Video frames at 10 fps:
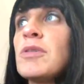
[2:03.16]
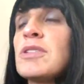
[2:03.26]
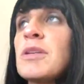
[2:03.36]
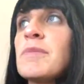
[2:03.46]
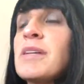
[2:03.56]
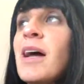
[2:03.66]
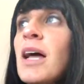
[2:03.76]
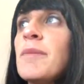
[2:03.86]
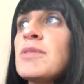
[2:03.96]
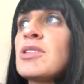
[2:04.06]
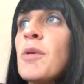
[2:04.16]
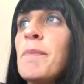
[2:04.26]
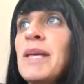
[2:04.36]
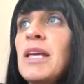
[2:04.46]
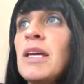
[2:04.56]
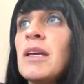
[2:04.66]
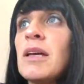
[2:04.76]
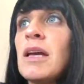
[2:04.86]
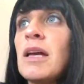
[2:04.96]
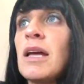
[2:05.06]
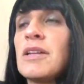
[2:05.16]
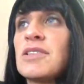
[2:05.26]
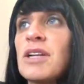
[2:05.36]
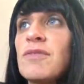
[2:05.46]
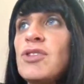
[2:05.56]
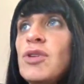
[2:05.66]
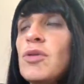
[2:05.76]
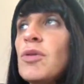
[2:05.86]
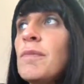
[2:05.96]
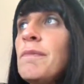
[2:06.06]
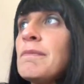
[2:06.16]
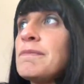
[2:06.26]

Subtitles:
sometimes to be instead of do,